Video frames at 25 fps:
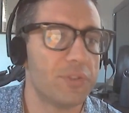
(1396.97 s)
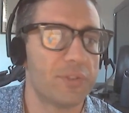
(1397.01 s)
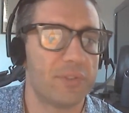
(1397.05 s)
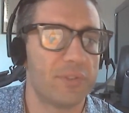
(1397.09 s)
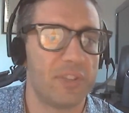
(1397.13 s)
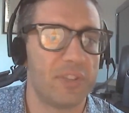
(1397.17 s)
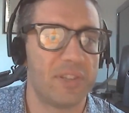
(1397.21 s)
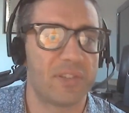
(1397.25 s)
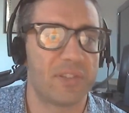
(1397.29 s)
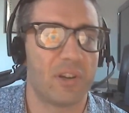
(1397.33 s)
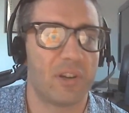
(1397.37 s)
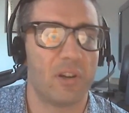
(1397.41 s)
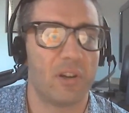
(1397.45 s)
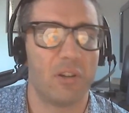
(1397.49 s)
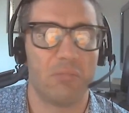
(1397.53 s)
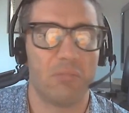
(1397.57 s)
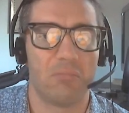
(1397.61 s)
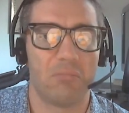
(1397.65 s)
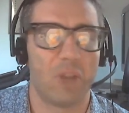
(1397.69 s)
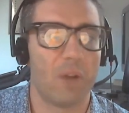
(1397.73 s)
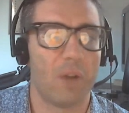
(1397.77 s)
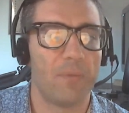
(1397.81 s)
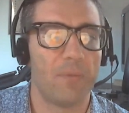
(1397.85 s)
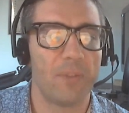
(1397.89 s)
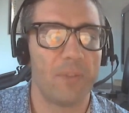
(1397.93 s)
These are
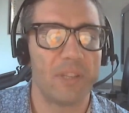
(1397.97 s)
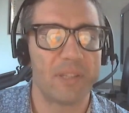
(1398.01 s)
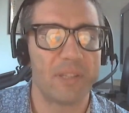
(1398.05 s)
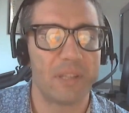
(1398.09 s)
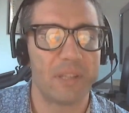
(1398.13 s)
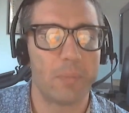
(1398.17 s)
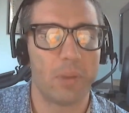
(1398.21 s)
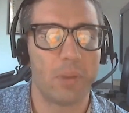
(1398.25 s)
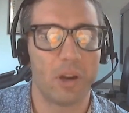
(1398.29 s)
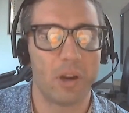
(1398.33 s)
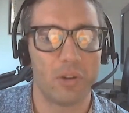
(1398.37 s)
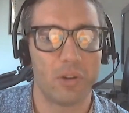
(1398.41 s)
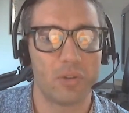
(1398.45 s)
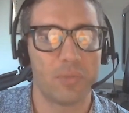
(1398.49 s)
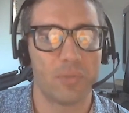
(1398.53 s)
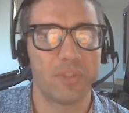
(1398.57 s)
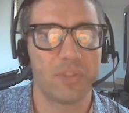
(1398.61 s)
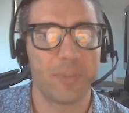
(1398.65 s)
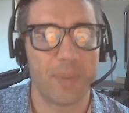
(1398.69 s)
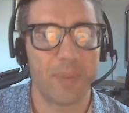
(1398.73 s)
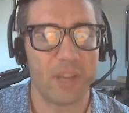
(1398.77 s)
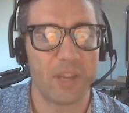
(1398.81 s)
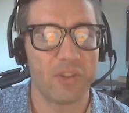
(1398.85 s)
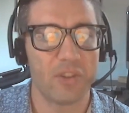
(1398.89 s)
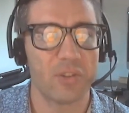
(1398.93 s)
obviously parts of
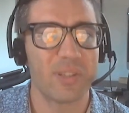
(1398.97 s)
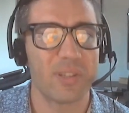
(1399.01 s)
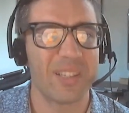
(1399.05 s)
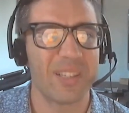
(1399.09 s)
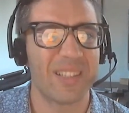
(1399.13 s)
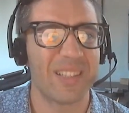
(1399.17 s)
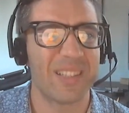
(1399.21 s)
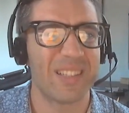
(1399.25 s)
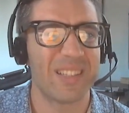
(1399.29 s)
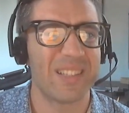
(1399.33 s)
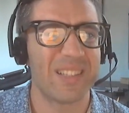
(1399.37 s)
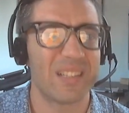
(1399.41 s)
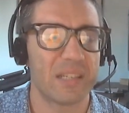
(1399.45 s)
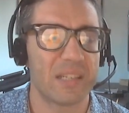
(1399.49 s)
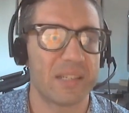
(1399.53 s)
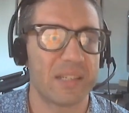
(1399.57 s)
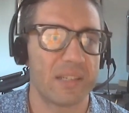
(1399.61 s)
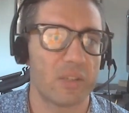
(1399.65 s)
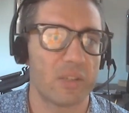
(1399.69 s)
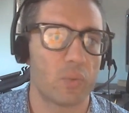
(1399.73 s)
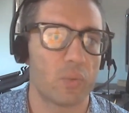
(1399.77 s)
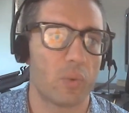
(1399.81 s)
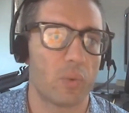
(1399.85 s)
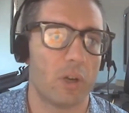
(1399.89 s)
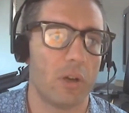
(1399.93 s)
spatial statistics
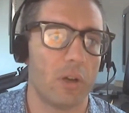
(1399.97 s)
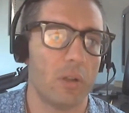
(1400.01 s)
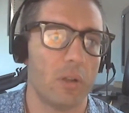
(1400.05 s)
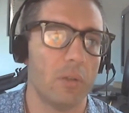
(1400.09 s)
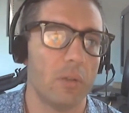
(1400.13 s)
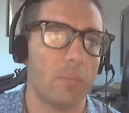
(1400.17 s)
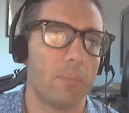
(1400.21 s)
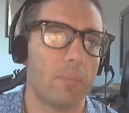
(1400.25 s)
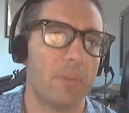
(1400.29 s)
as well,